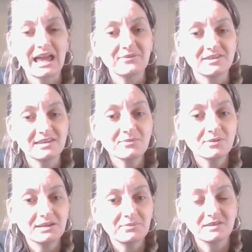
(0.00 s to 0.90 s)
we have
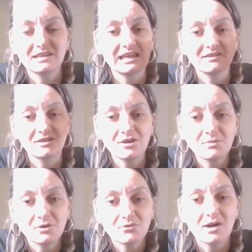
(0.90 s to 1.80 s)
civil liberties,
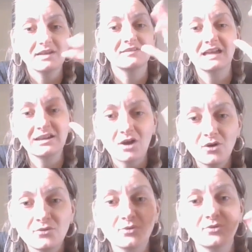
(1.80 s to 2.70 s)
human rights, and
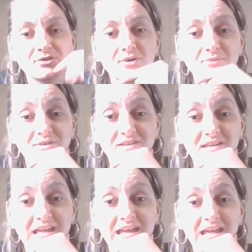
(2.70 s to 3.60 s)
overall
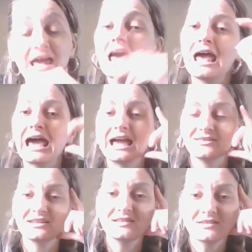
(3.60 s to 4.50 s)
sovereignty.
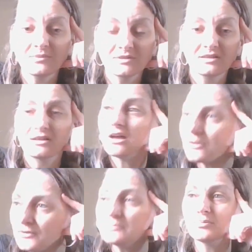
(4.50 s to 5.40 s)
And this is up to
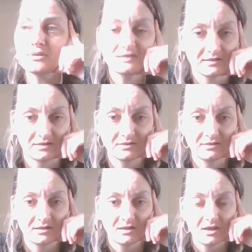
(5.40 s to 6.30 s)
life in
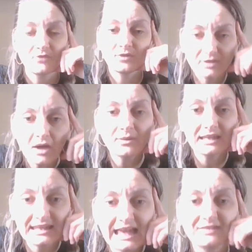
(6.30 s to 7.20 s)
prison for
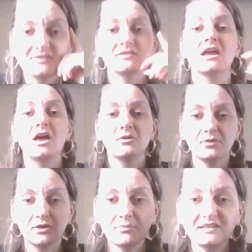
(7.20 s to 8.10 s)
going against,
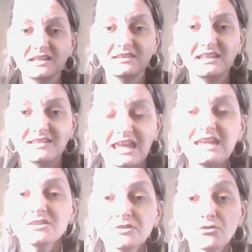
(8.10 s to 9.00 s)
for committing these
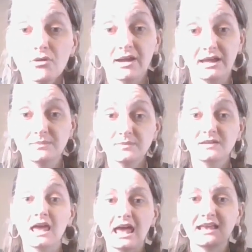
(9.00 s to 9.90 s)
heinous
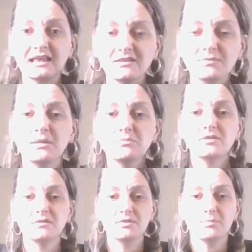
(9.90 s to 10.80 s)
crimes against
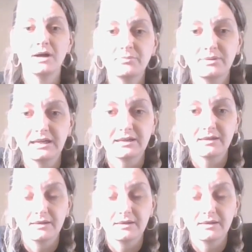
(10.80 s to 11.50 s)
members of the public.